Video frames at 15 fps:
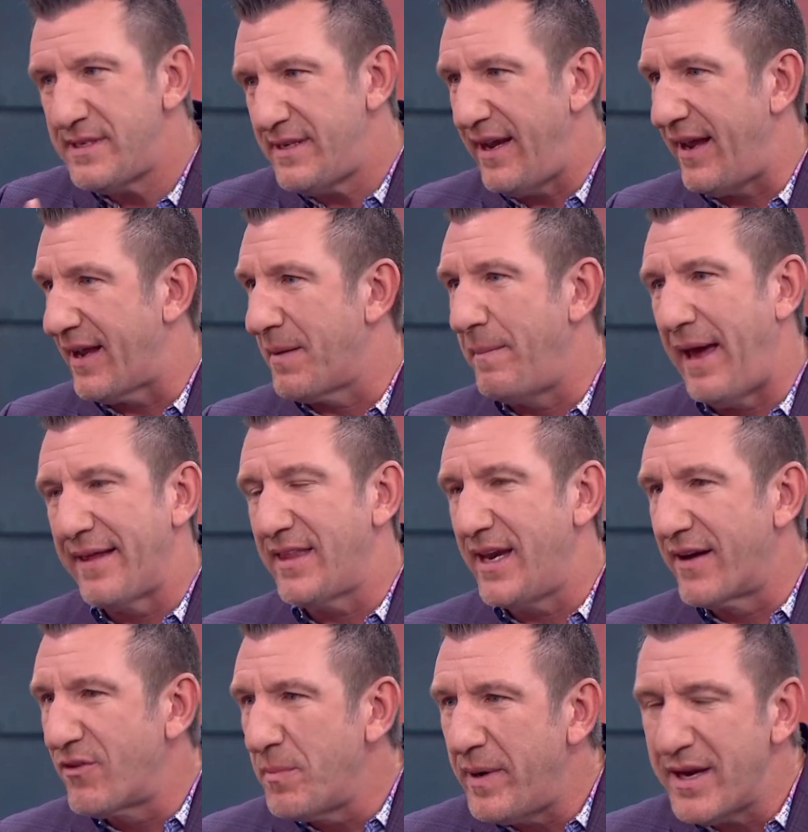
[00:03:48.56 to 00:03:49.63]
mistake, Matt, that
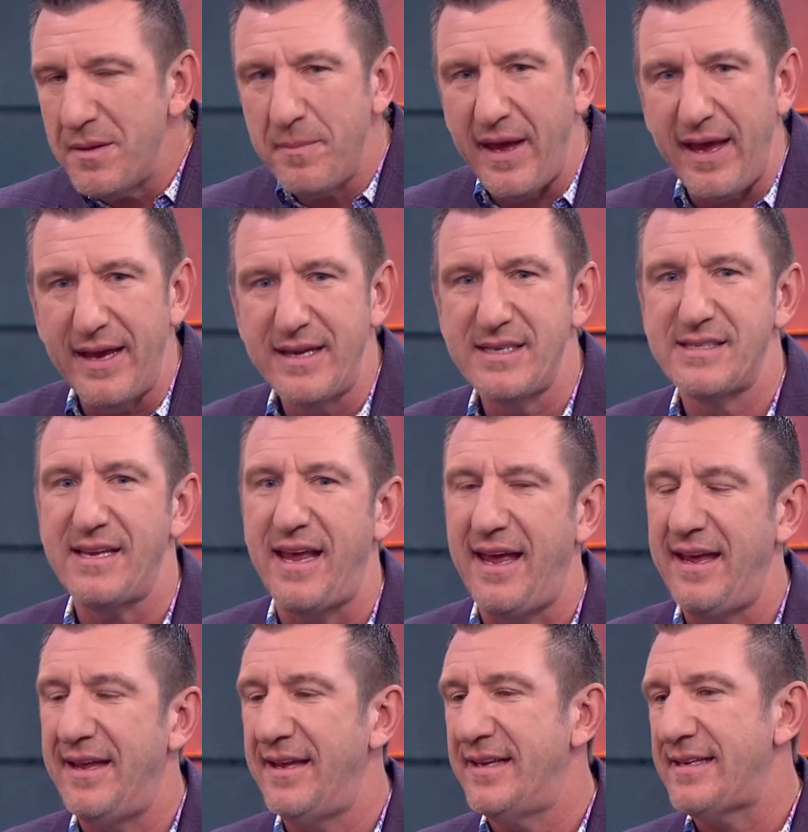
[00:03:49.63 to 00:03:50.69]
everybody makes
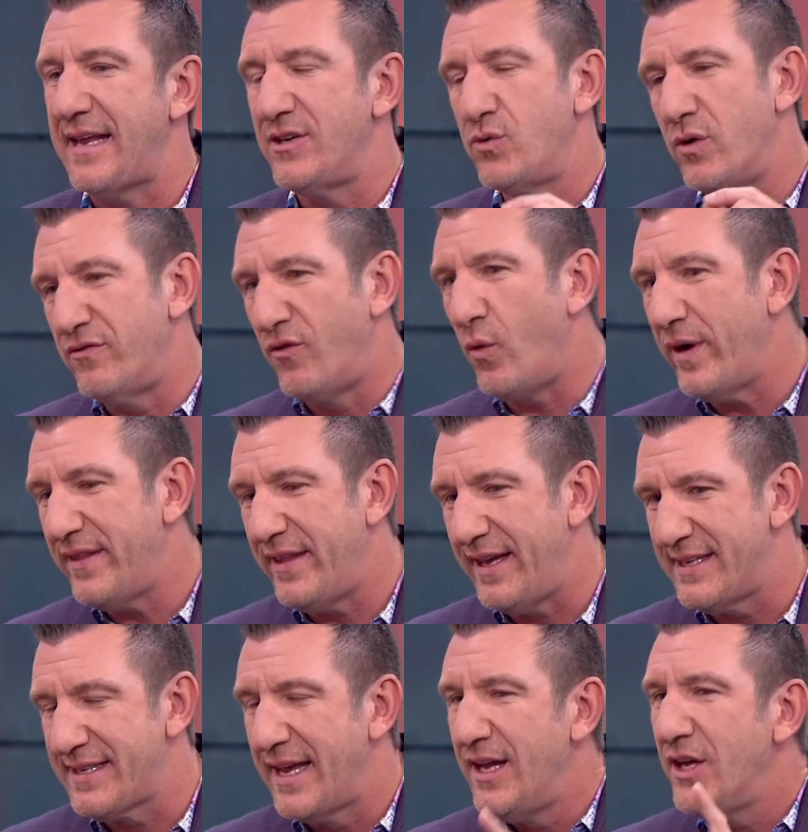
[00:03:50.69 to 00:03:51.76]
is, and to avoid
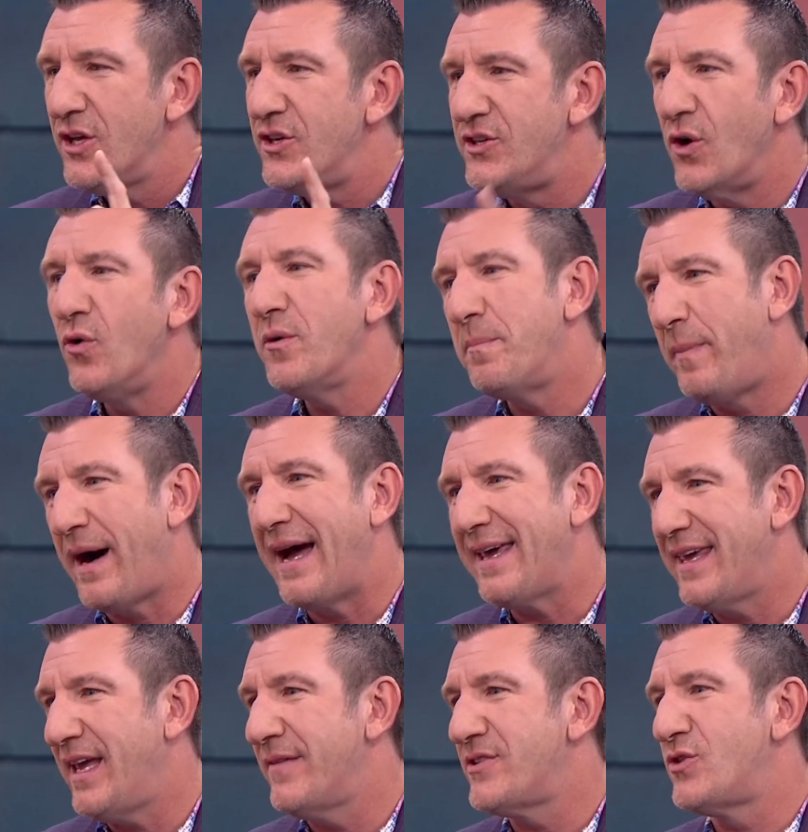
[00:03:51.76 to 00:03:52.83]
this, don't buy
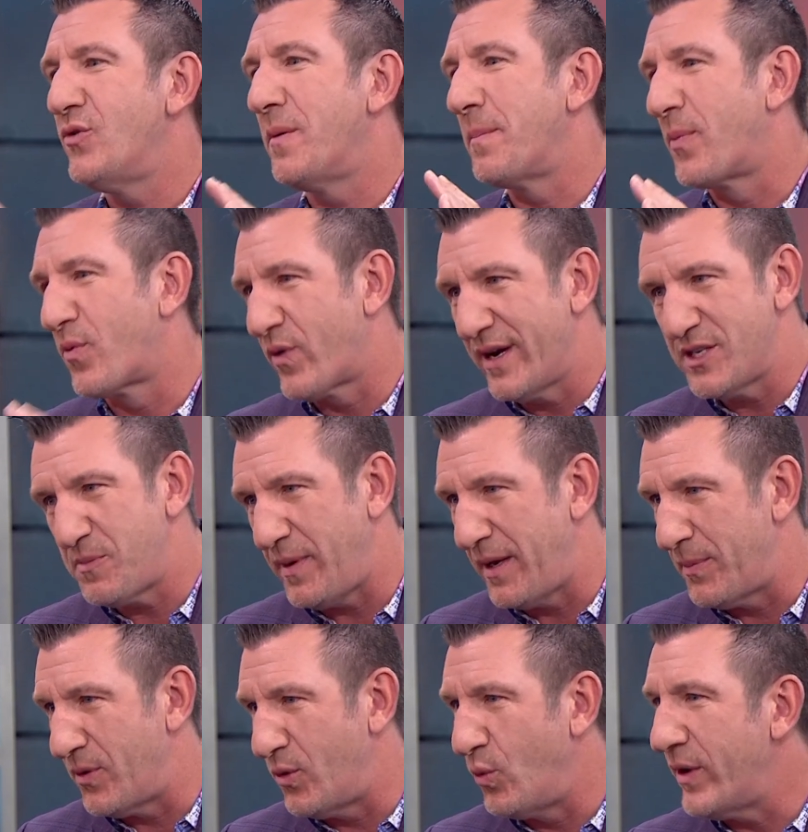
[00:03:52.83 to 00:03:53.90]
gifts to impress
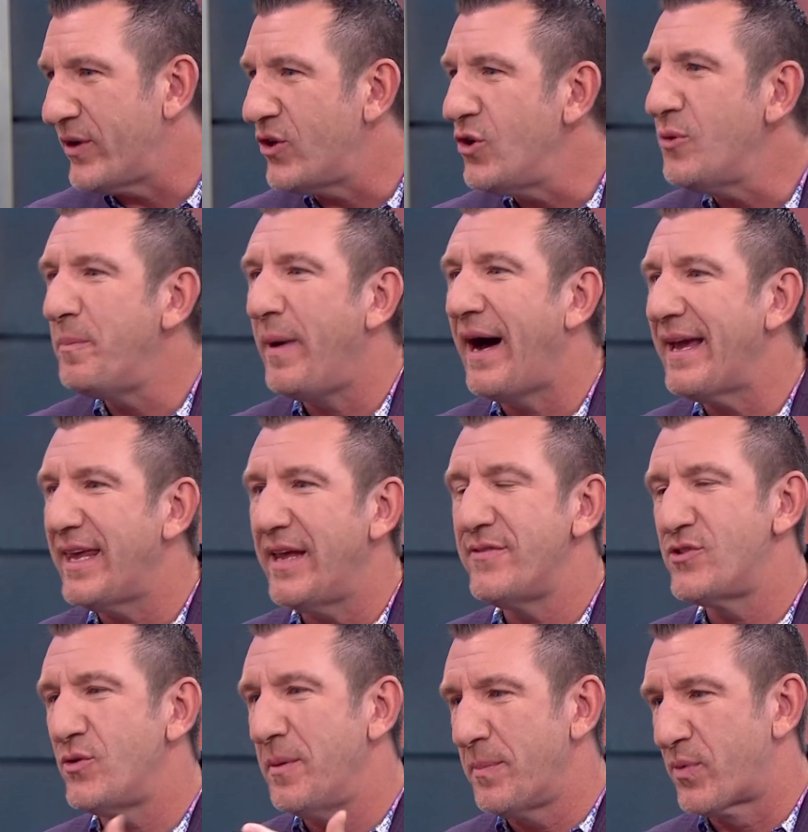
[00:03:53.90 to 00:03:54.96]
people. When you buy
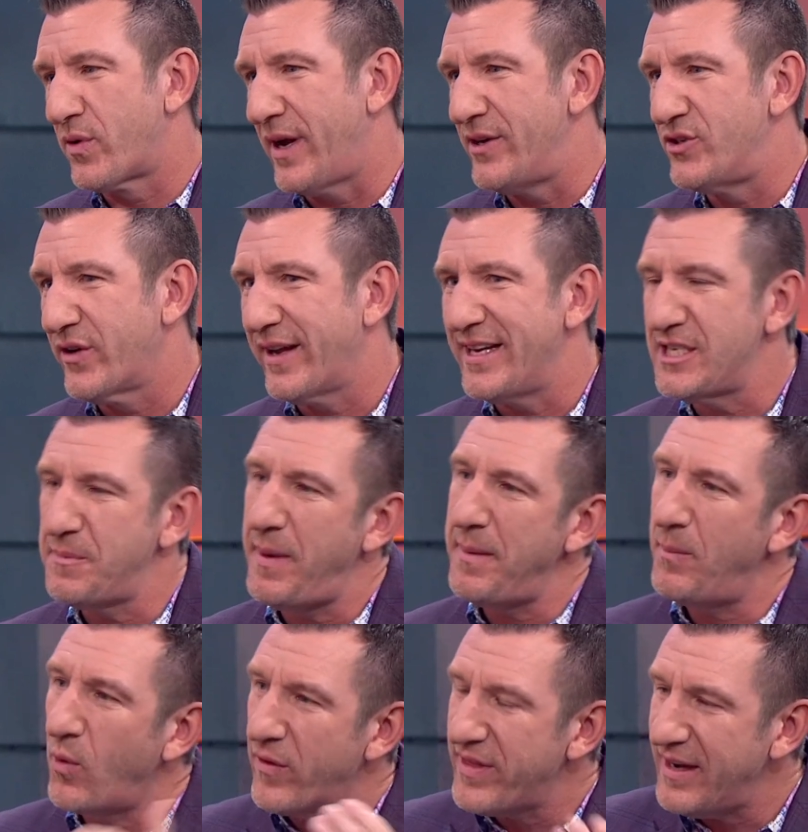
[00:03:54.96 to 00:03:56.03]
gifts to impress, you're going to
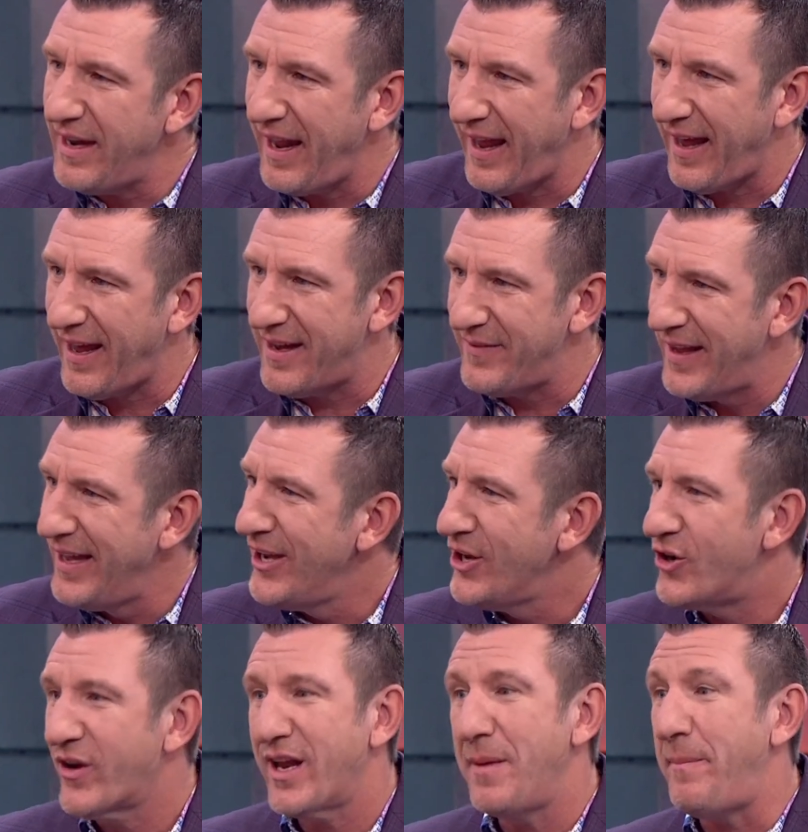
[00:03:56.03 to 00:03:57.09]
spend more than you have.
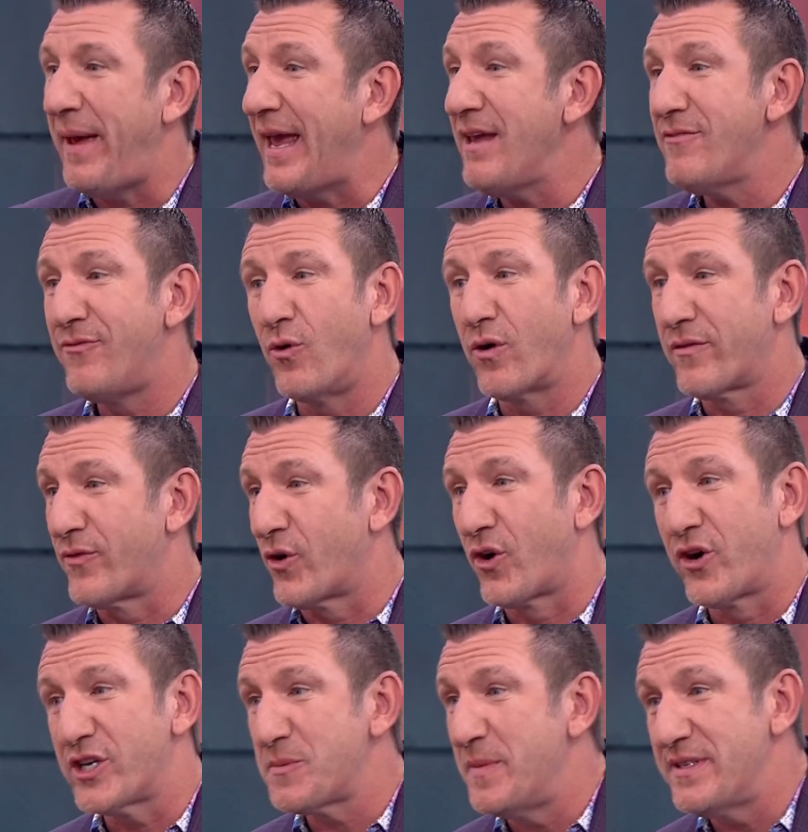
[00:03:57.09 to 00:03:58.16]
You're going to pay for it for
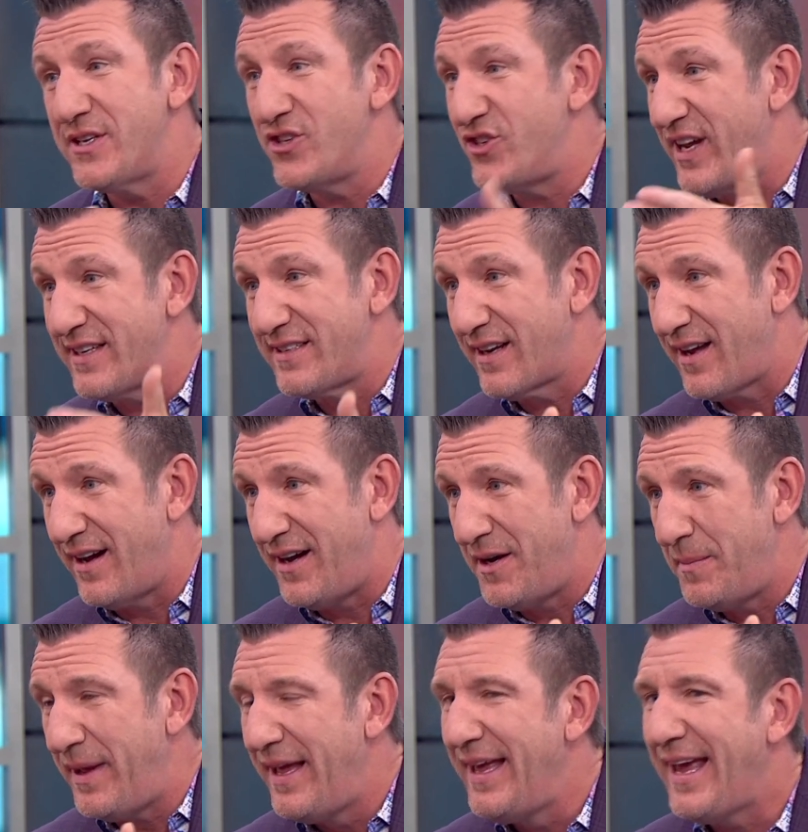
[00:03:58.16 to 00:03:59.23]
Christmases yet to
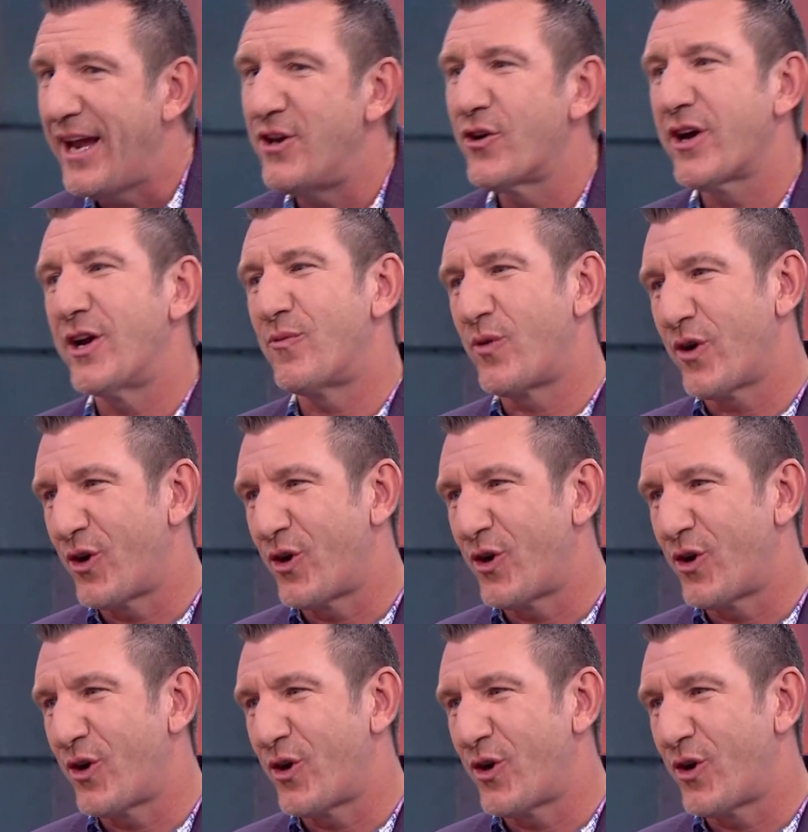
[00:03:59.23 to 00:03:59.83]
come, and you're going to